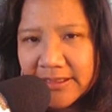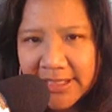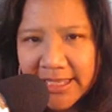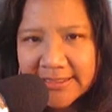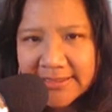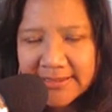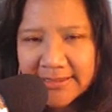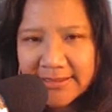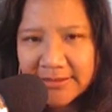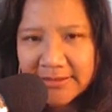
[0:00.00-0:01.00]

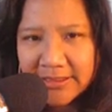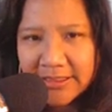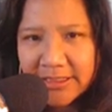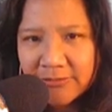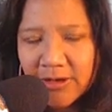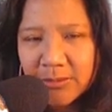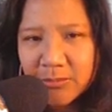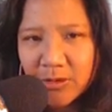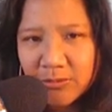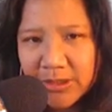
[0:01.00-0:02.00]
guest, you want
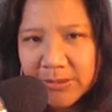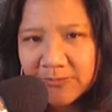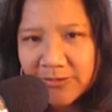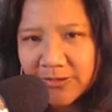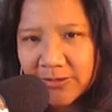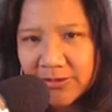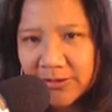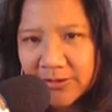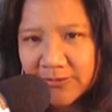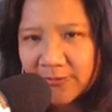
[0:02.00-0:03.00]
more room
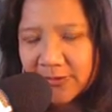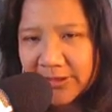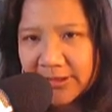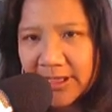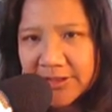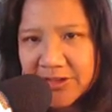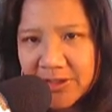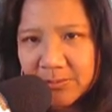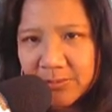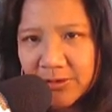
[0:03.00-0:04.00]
for the launch
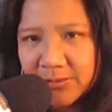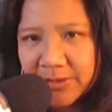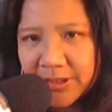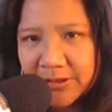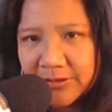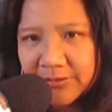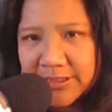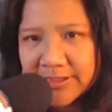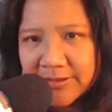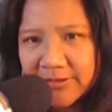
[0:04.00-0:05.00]
and promo
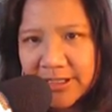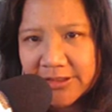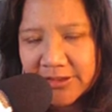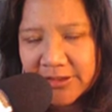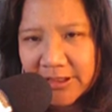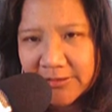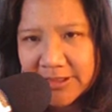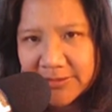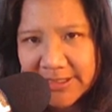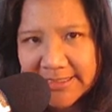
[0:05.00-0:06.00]
and so on, you could
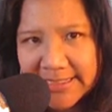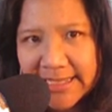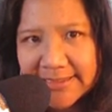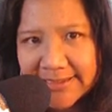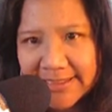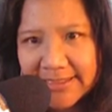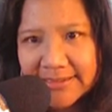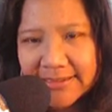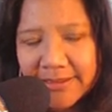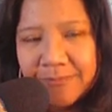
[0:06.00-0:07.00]
always resize
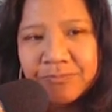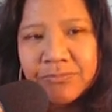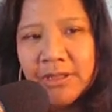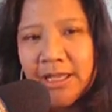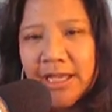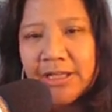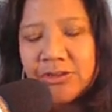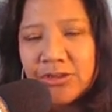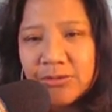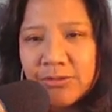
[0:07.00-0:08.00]
these. I
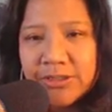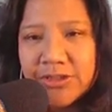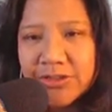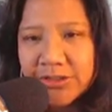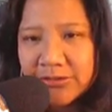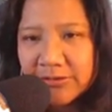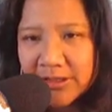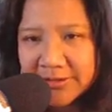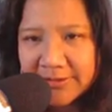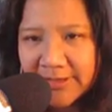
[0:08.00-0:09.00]
do want to show you
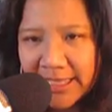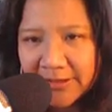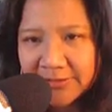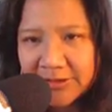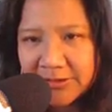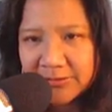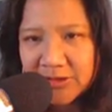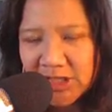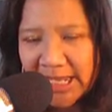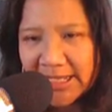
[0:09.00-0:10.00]
also how to
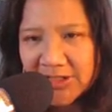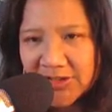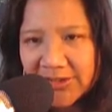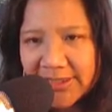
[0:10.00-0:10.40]
change